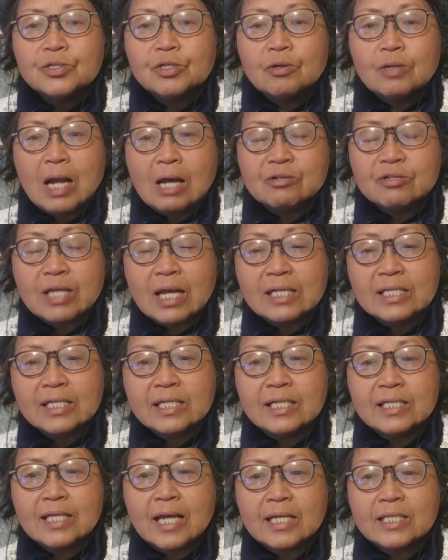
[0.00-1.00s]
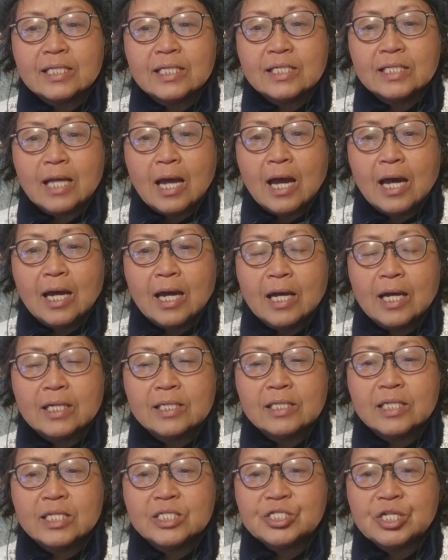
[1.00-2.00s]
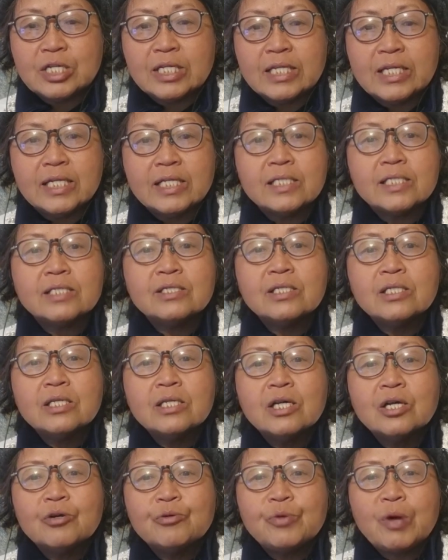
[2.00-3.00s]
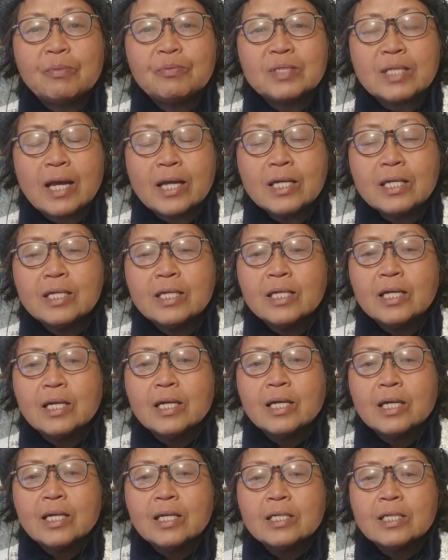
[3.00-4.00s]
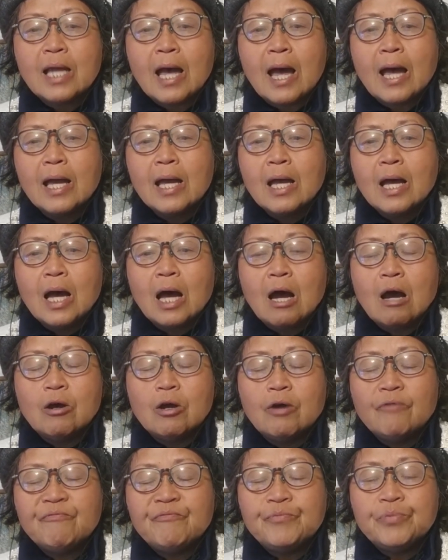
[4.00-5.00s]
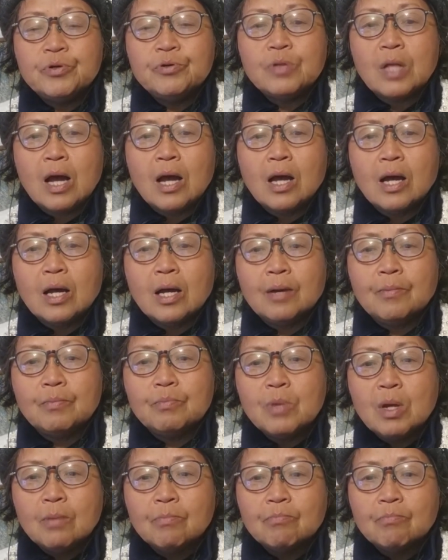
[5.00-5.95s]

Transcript: So now you can see that the teaching kit website. Yeah, I have put my